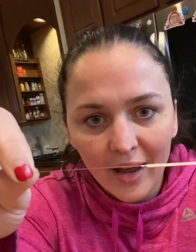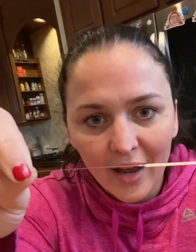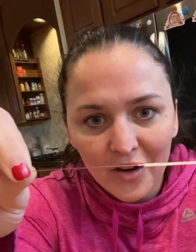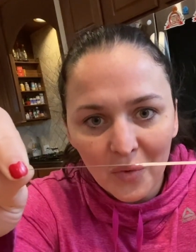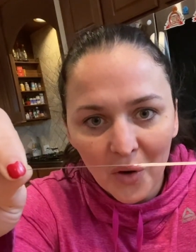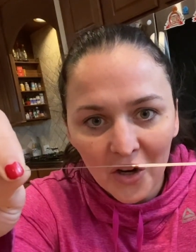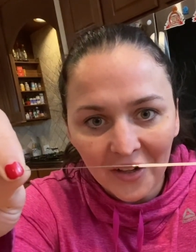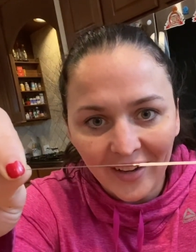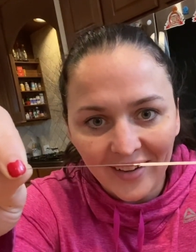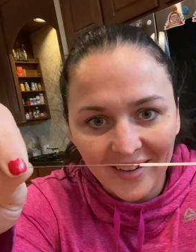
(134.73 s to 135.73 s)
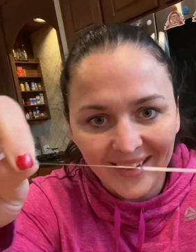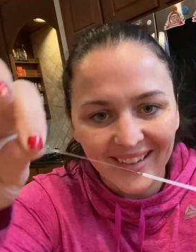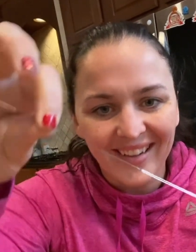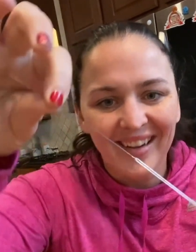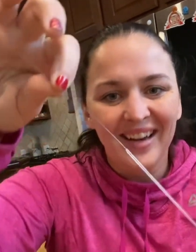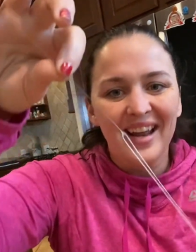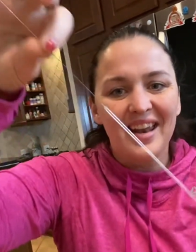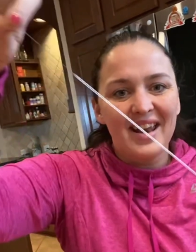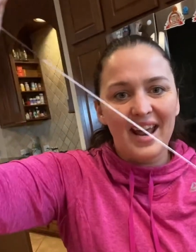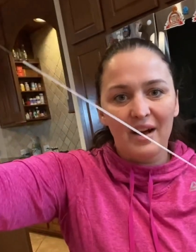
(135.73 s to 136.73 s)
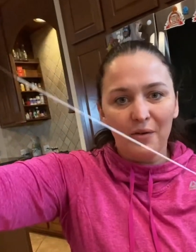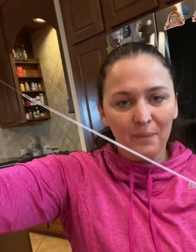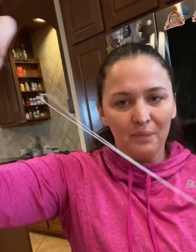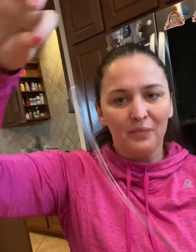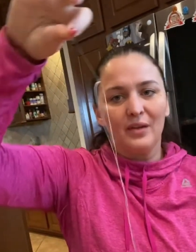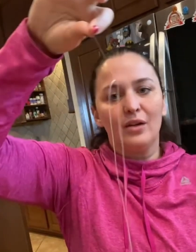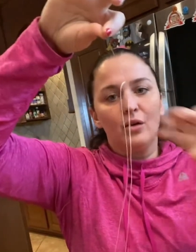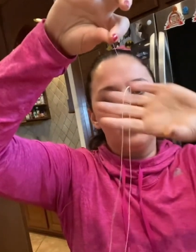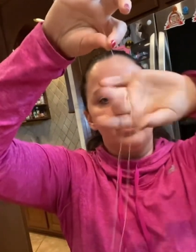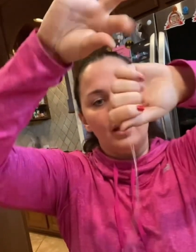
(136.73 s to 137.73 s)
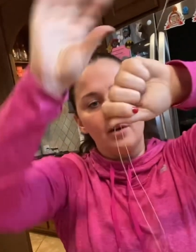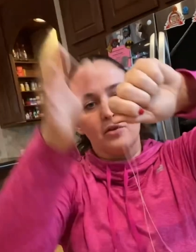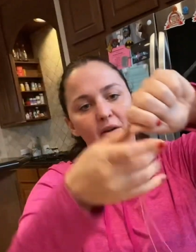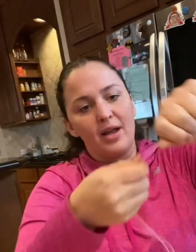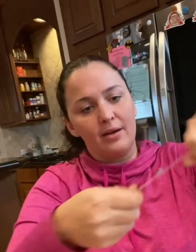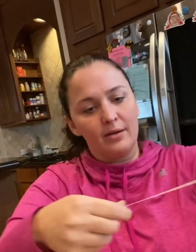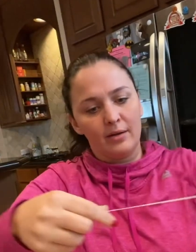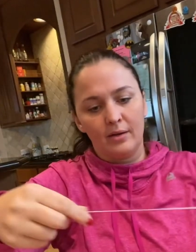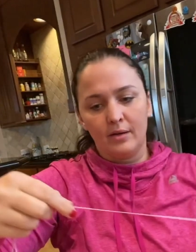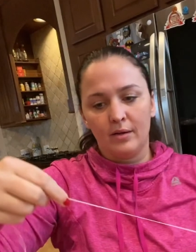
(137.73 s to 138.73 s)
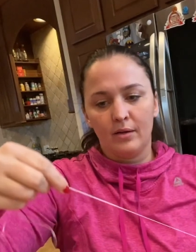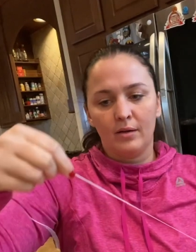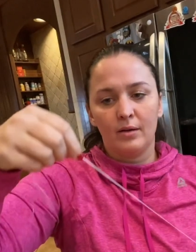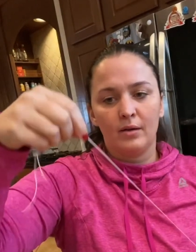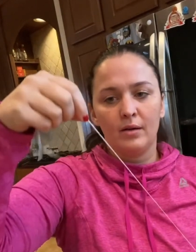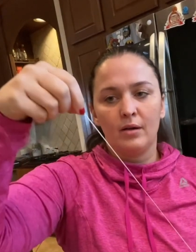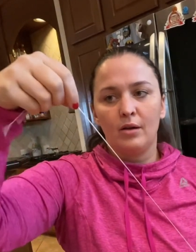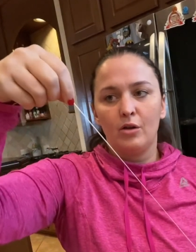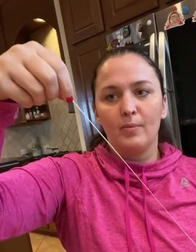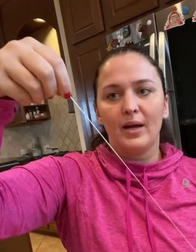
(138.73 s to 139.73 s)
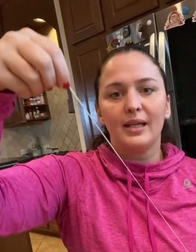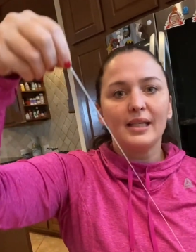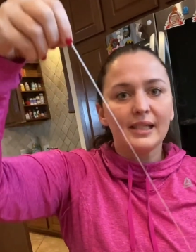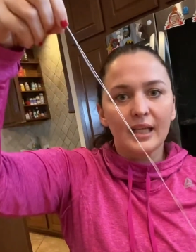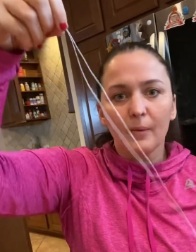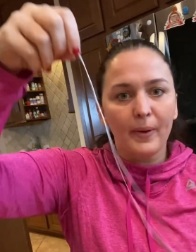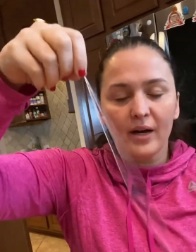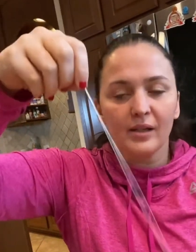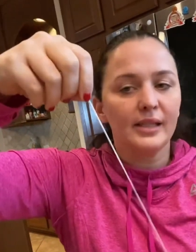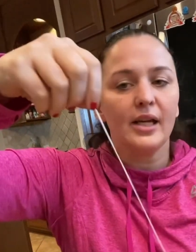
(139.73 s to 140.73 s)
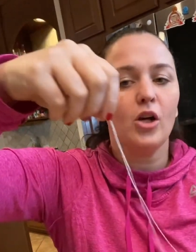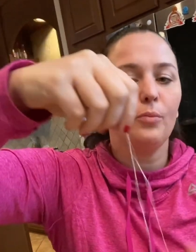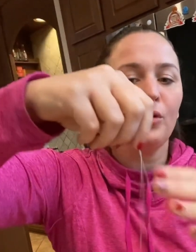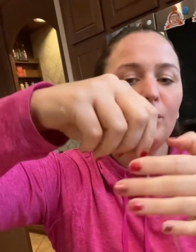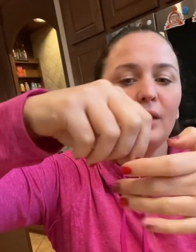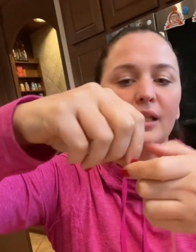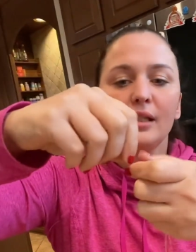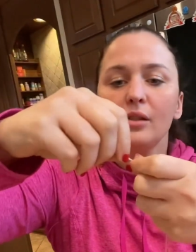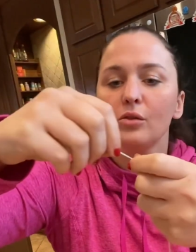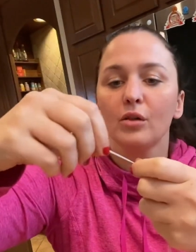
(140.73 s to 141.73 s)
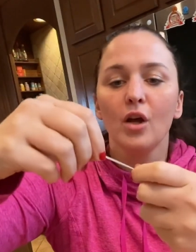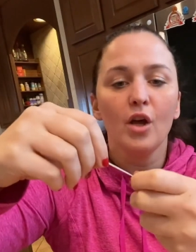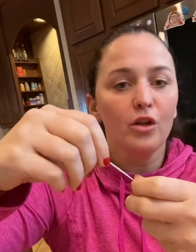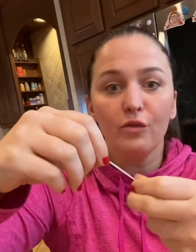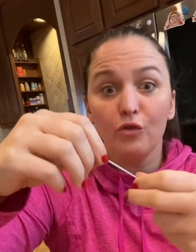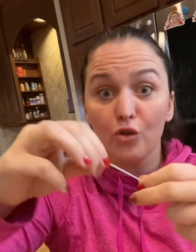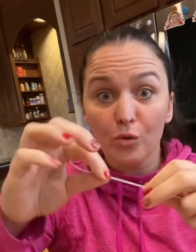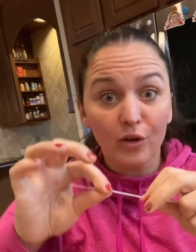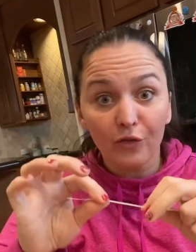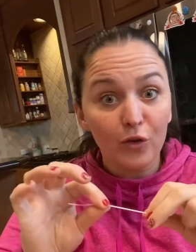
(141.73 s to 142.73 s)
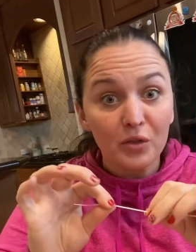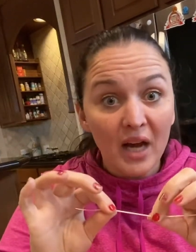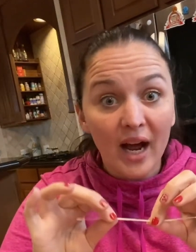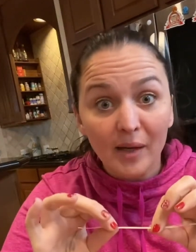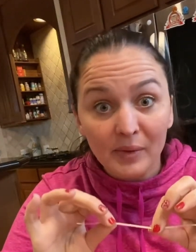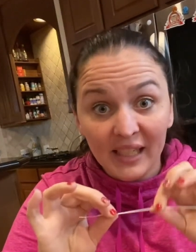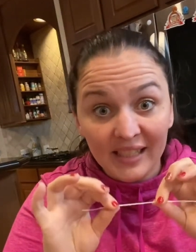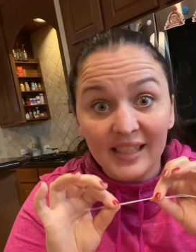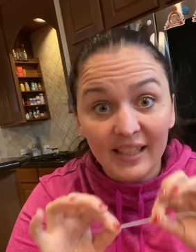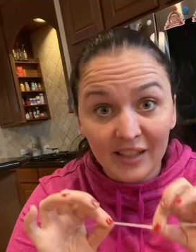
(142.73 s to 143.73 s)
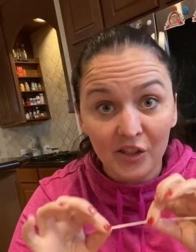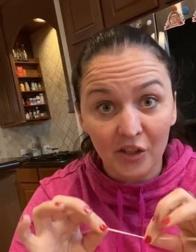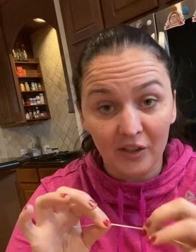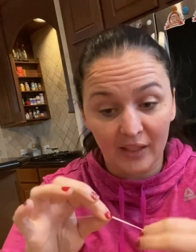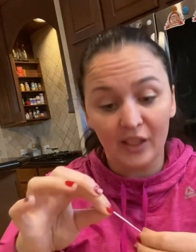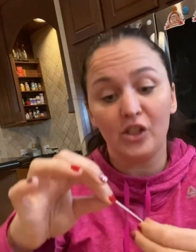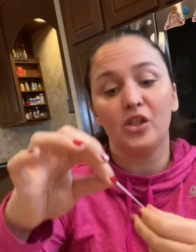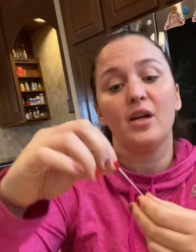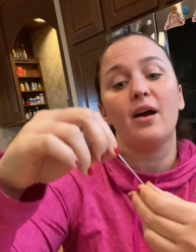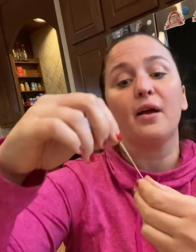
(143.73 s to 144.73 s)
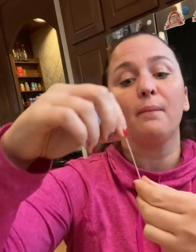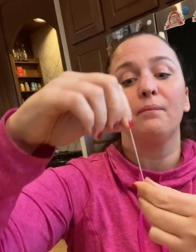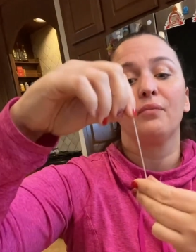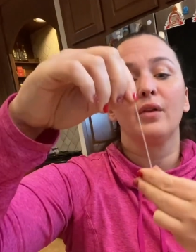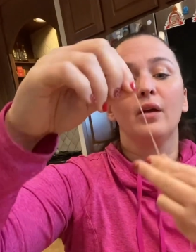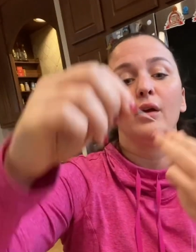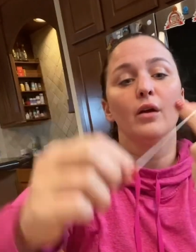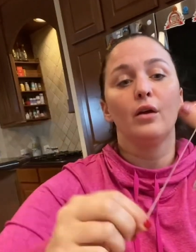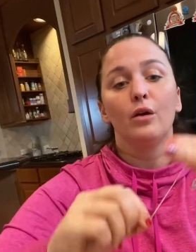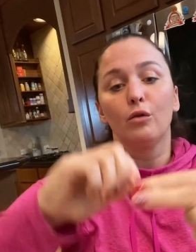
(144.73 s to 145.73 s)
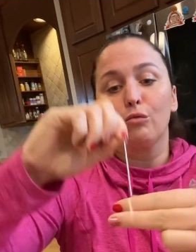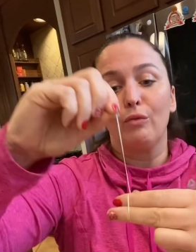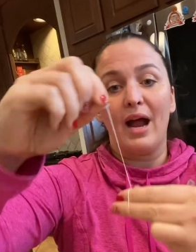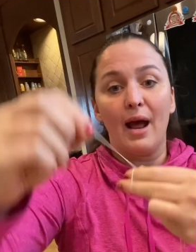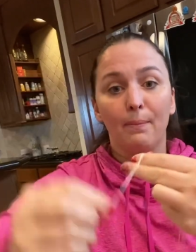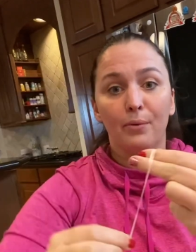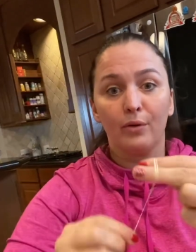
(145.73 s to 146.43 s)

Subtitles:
and you hook it on. Now, go to the other end. You might need to get a parent to help you with this, or you do it a few times, it gets easier each time. Wrap,